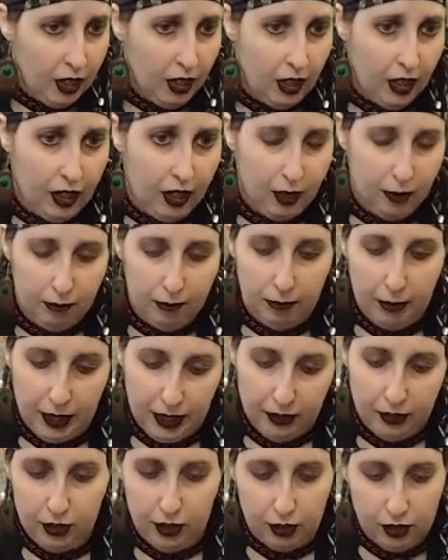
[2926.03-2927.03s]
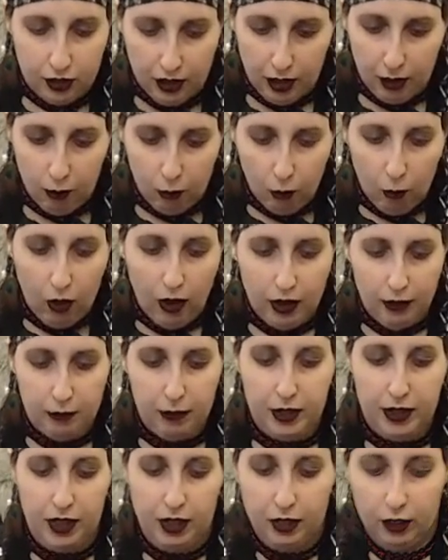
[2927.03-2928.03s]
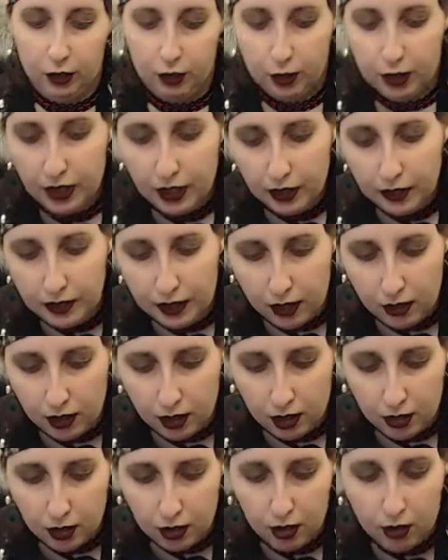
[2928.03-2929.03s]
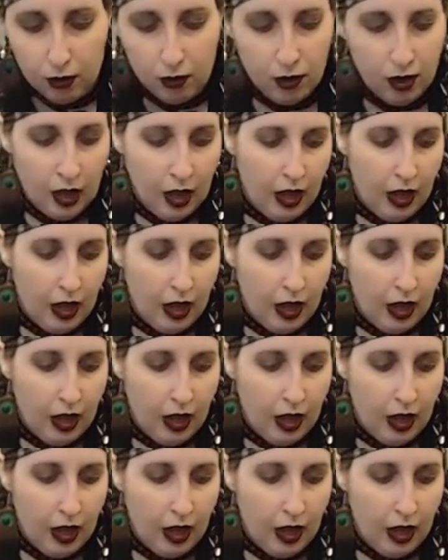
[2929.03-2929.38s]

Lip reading: But it's just one particular drill that you can do.